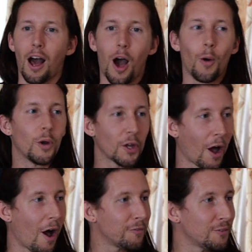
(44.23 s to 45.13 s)
I will look
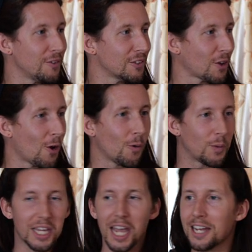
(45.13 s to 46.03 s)
after you this whole
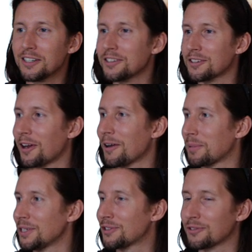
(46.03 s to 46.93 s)
weekend. All right,
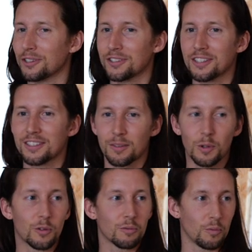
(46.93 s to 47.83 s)
please trust us that
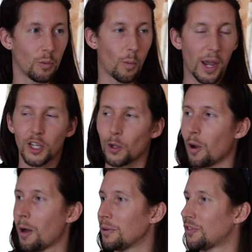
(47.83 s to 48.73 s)
we'll wake you
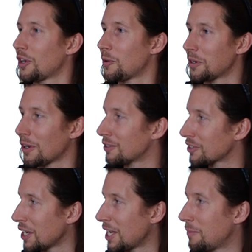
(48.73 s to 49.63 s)
up. We'll tell you when to go to
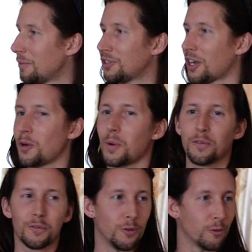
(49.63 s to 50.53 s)
sleep. We'll tell you when
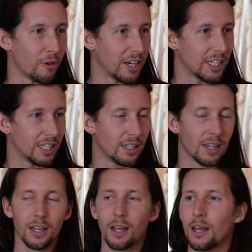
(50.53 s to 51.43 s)
food's ready.
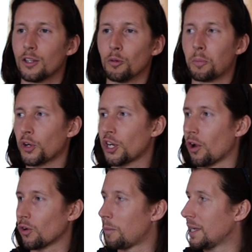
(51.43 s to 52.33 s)
Your body
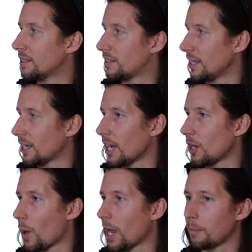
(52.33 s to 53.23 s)
clock will be in sync
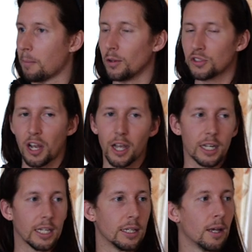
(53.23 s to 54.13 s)
anyway, most
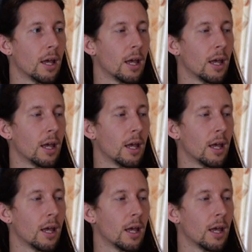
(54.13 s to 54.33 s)
likely.